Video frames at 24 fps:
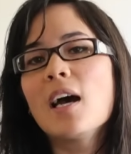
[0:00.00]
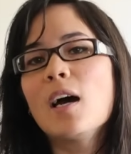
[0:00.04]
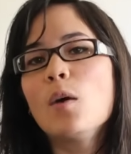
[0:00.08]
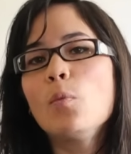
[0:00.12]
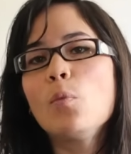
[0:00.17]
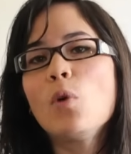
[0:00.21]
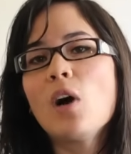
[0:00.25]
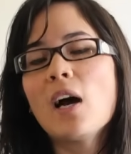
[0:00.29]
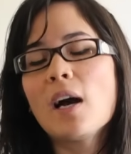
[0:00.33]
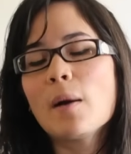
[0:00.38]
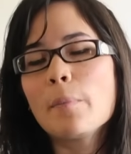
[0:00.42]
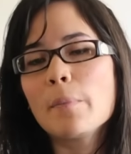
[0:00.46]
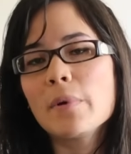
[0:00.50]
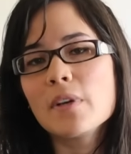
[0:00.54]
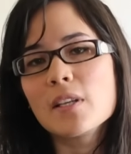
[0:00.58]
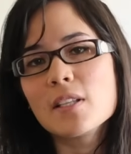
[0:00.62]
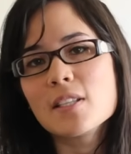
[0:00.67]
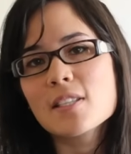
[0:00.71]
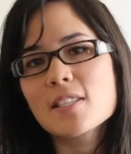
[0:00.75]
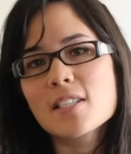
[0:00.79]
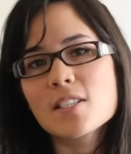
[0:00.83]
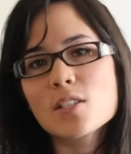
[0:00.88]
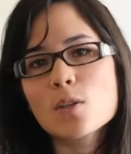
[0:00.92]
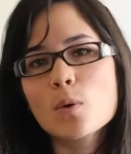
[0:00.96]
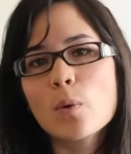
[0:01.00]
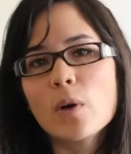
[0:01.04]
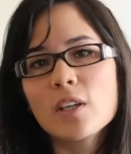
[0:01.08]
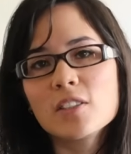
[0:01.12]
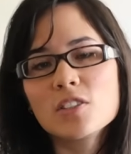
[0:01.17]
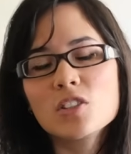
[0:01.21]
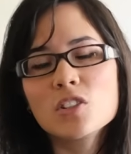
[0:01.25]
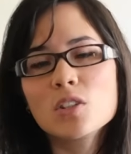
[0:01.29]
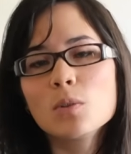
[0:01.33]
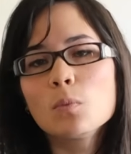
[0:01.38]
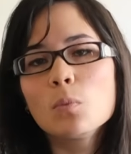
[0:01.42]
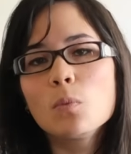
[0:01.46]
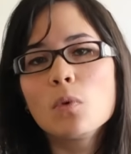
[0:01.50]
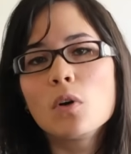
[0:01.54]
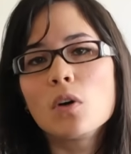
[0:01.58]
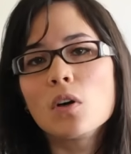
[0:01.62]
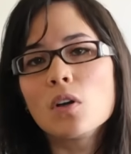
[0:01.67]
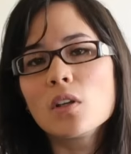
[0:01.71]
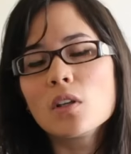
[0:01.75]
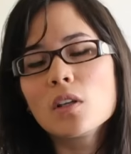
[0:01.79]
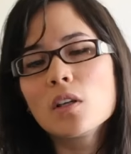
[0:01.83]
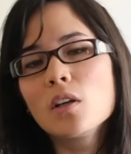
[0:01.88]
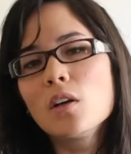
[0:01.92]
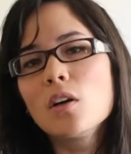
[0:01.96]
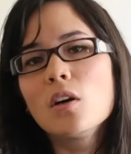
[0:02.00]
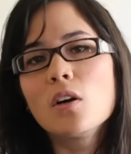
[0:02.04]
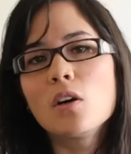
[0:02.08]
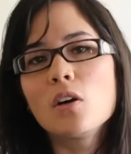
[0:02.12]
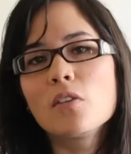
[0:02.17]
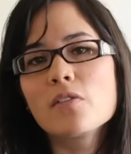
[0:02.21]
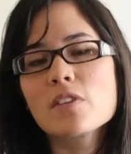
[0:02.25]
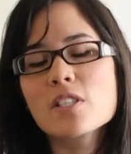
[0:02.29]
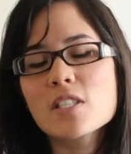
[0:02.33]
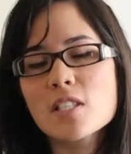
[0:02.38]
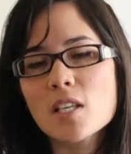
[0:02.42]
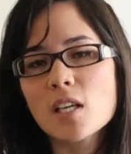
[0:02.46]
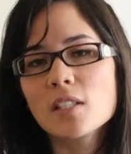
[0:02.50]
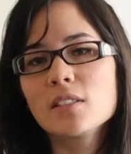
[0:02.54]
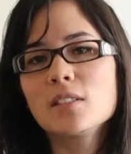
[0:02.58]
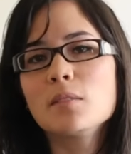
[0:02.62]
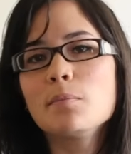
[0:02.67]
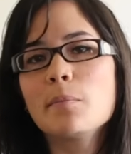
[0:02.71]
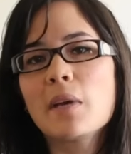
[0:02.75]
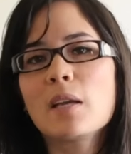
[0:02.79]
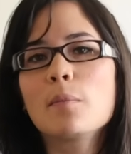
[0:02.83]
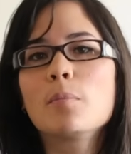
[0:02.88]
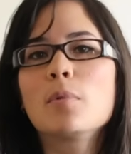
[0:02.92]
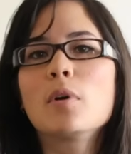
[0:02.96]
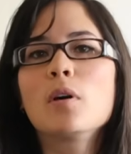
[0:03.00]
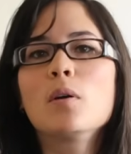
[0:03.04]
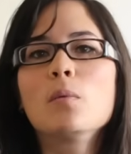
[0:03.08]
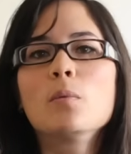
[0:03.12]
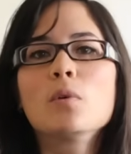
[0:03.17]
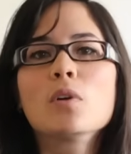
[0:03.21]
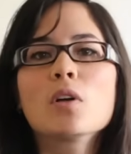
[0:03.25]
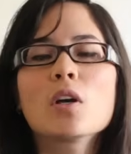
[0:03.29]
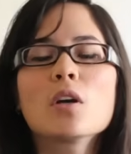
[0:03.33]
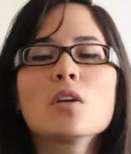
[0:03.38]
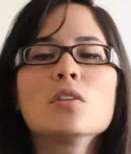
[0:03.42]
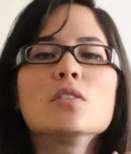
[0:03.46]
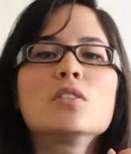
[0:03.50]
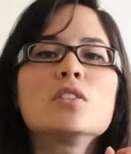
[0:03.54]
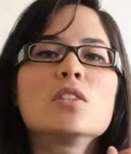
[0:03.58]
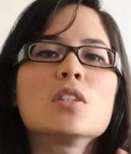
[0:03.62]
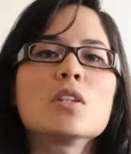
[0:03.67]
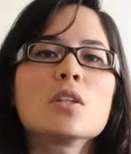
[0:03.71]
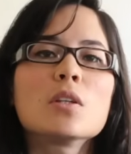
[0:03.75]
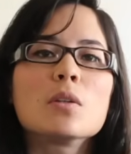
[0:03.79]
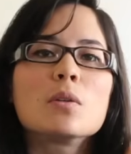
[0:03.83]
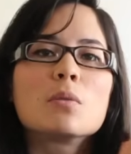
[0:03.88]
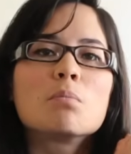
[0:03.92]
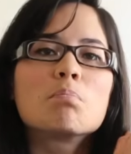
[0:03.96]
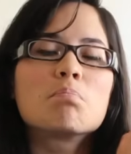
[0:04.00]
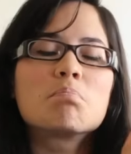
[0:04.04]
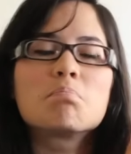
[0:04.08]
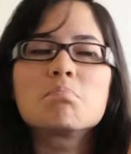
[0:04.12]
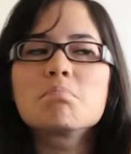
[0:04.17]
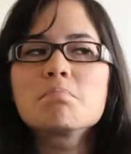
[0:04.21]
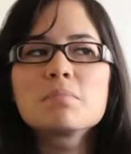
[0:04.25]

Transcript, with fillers: And what happens is question one of a certain paper will go to